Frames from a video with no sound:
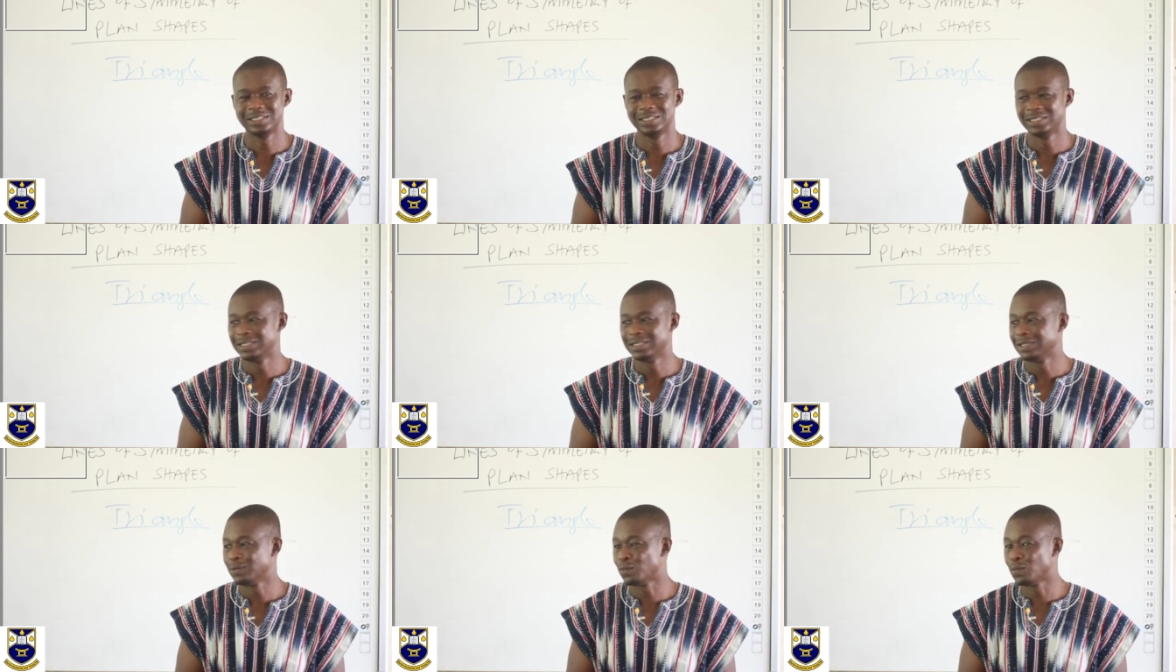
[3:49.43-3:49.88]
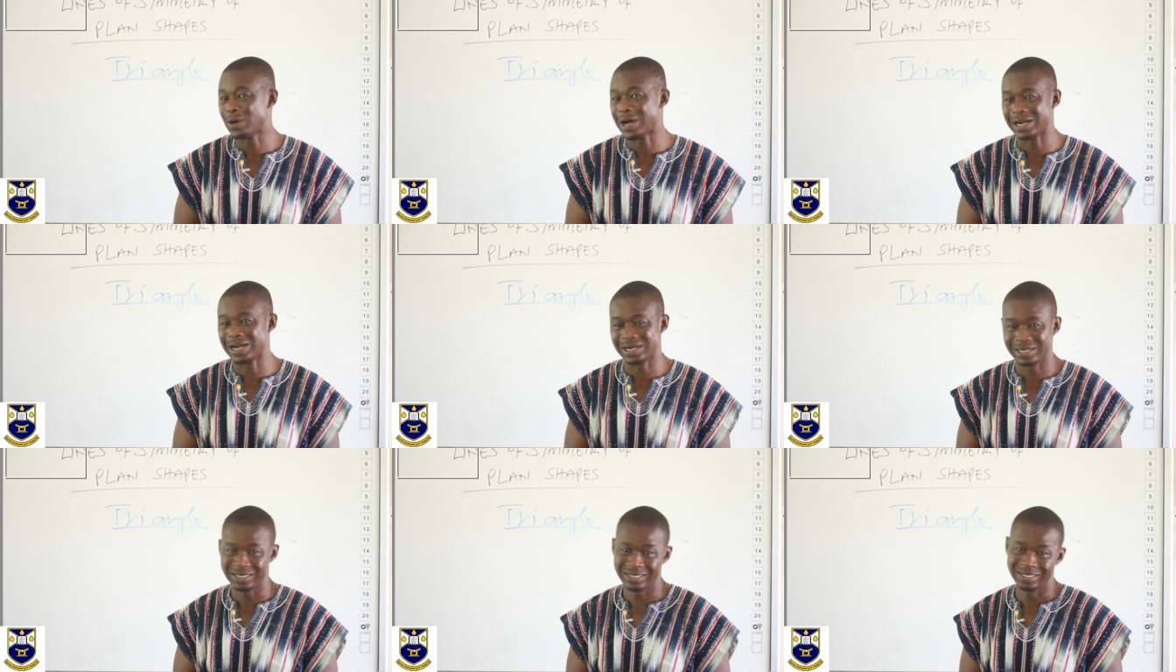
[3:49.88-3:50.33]

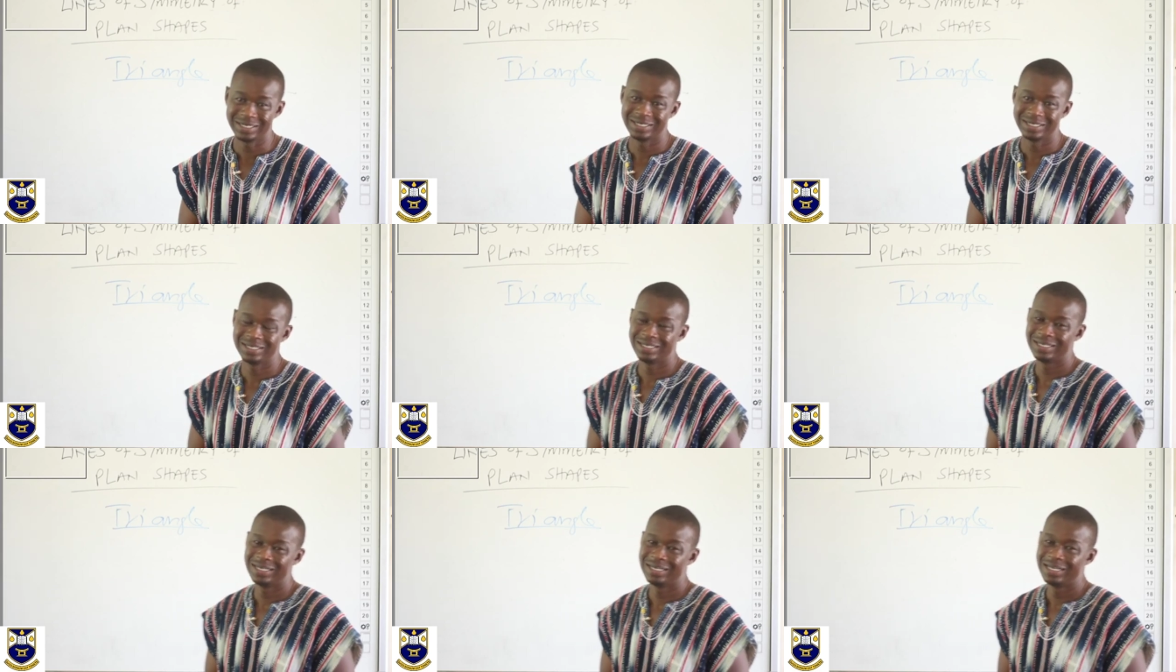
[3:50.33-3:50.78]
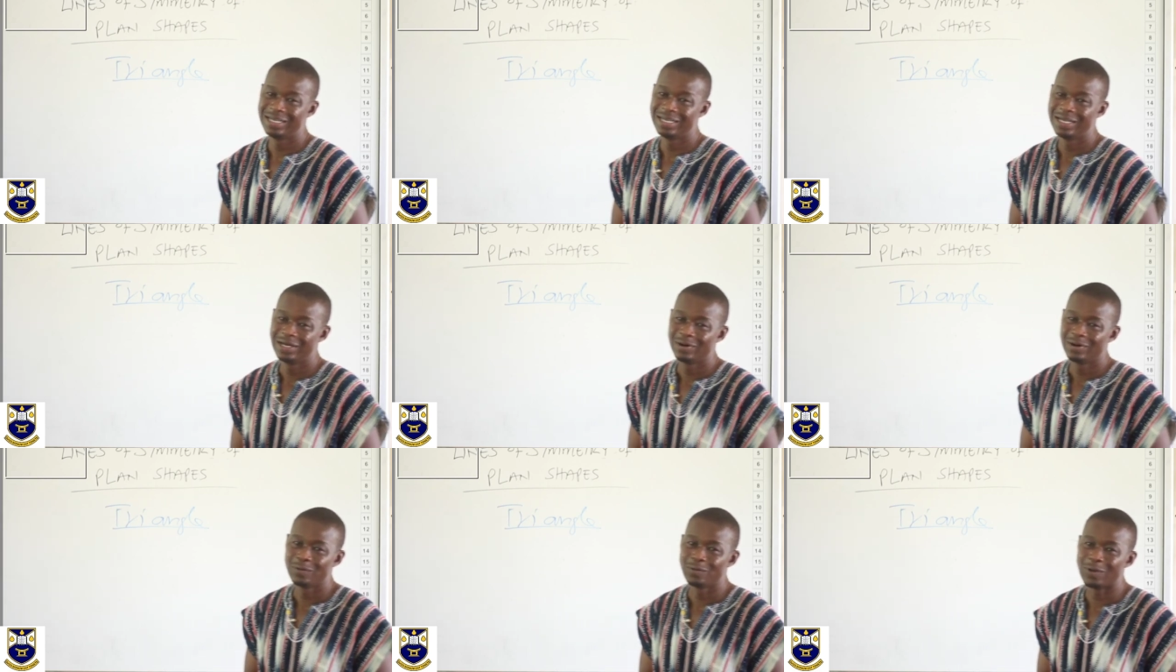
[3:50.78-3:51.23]
One
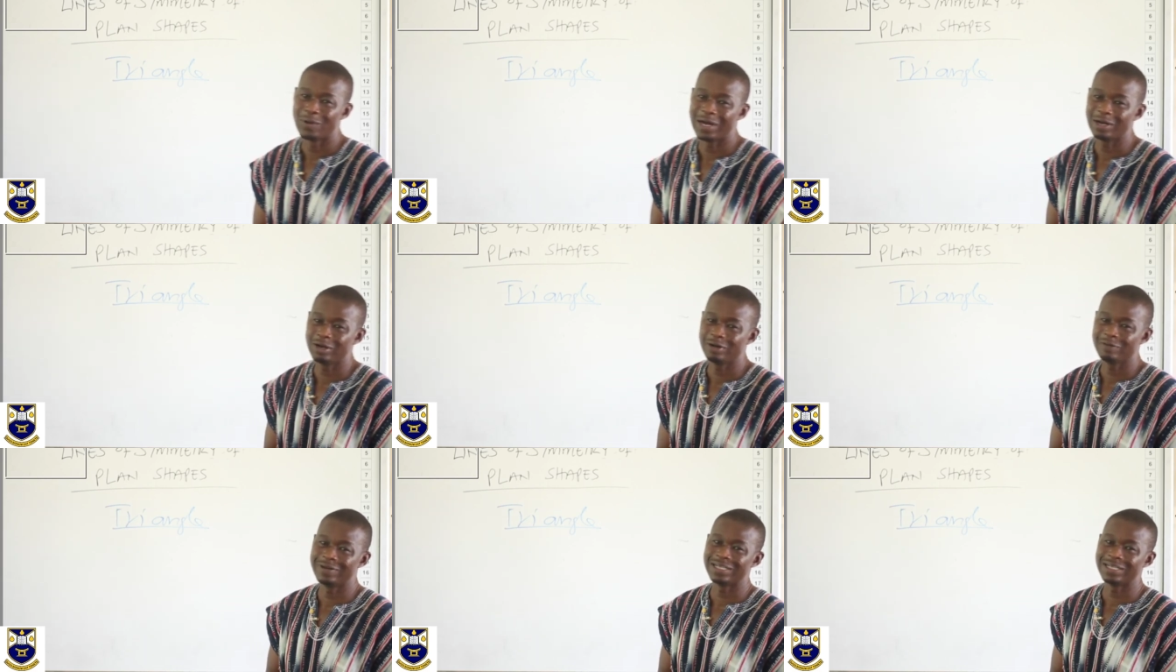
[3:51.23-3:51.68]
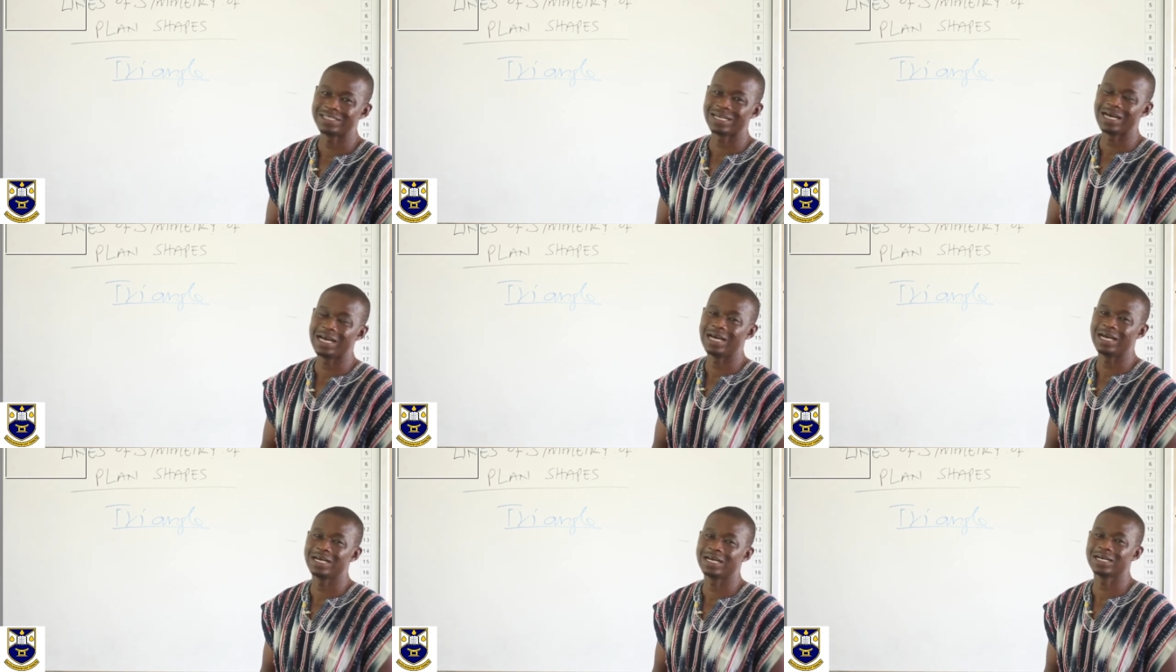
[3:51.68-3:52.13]
of the
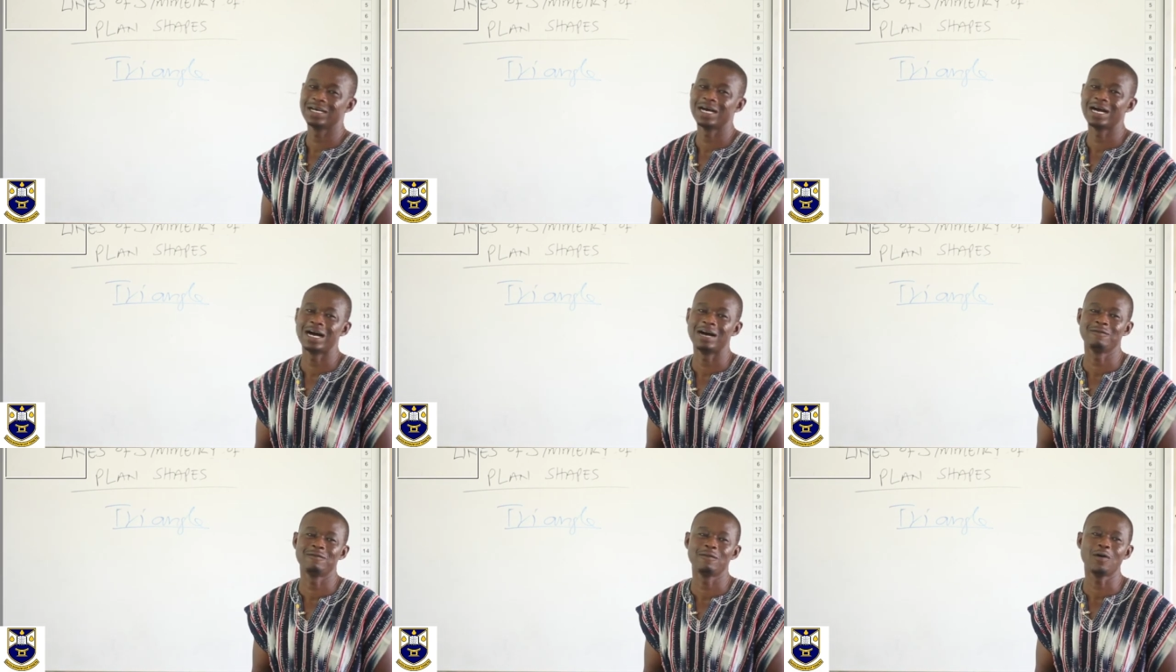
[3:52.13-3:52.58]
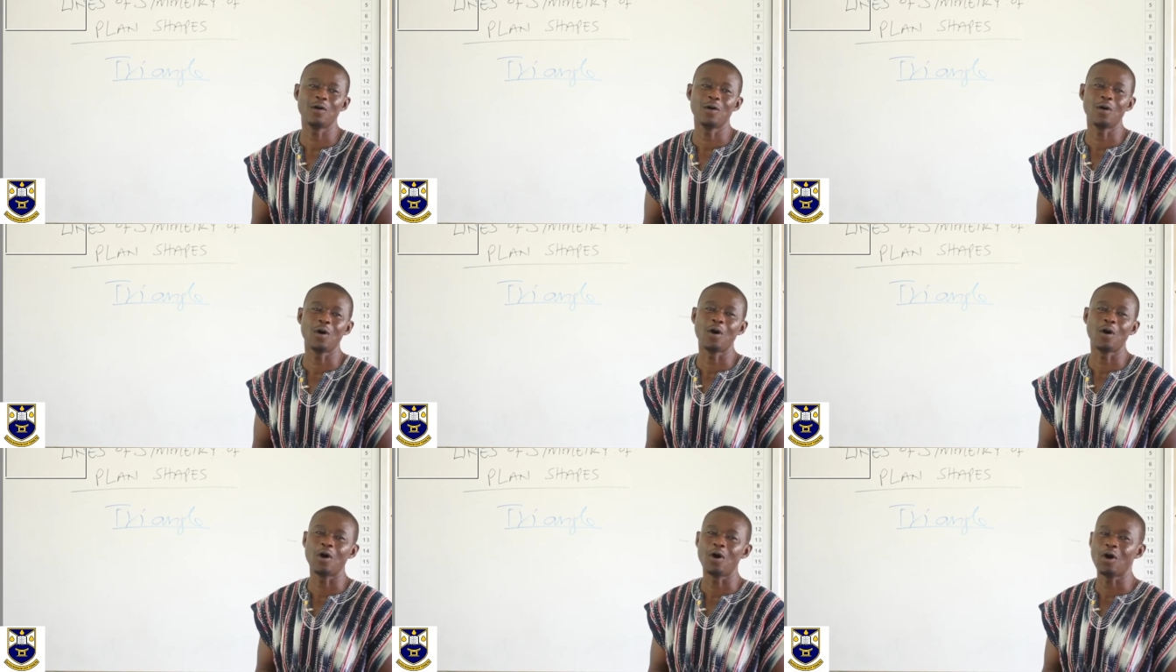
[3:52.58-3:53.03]
triangles have
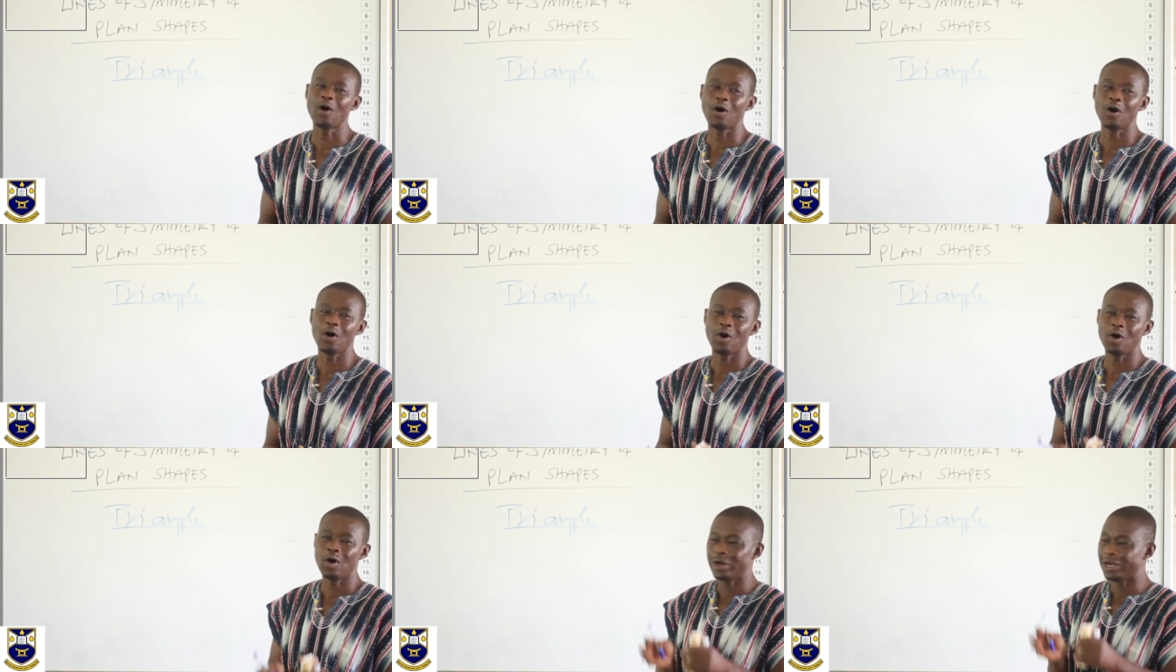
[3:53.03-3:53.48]
all the